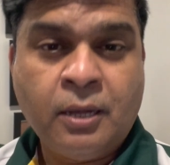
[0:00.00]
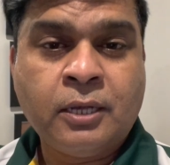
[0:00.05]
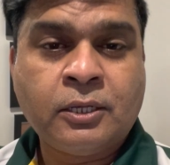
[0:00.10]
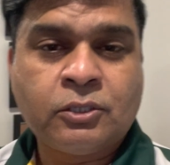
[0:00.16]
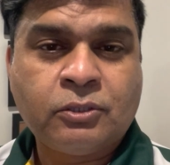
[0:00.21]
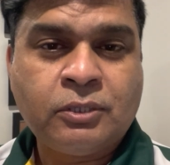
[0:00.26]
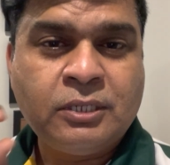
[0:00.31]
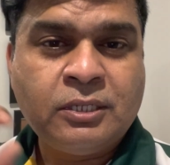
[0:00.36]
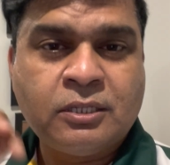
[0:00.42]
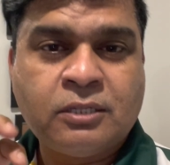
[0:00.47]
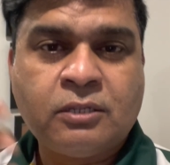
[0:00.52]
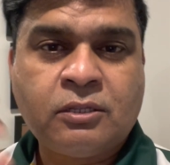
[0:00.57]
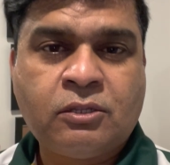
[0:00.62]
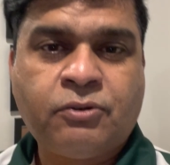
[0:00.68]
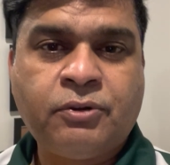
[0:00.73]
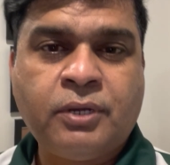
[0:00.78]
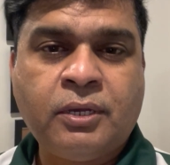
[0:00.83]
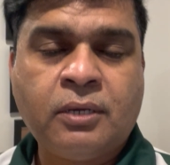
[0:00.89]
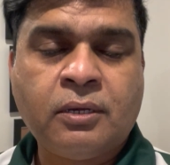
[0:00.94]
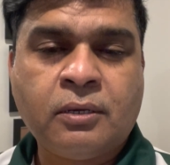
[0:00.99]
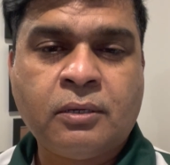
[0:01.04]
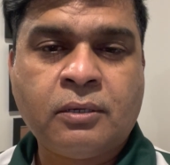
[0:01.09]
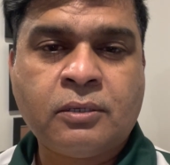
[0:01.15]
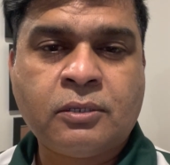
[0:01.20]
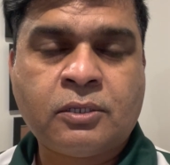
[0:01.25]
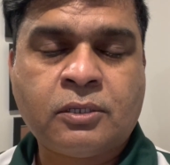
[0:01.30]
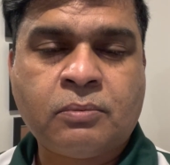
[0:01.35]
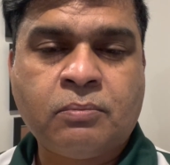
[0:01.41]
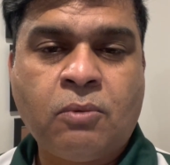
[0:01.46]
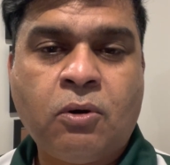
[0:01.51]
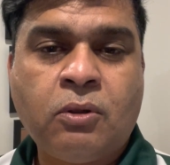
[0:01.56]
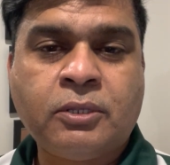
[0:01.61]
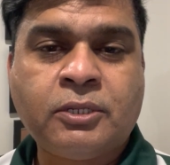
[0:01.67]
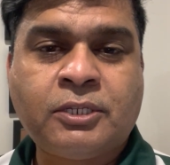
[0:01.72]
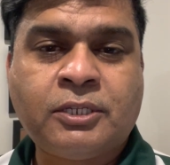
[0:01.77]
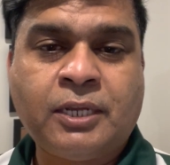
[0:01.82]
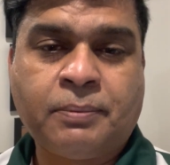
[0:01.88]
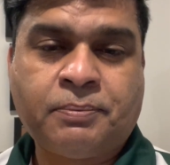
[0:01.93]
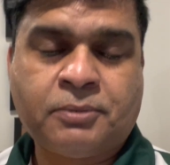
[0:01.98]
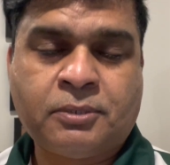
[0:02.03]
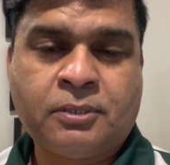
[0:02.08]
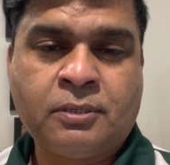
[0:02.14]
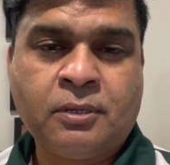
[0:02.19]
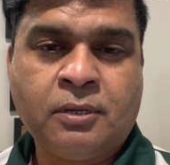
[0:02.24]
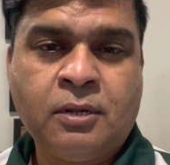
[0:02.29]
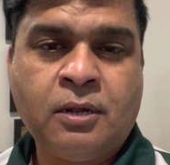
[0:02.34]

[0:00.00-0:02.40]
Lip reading: So these are the three small steps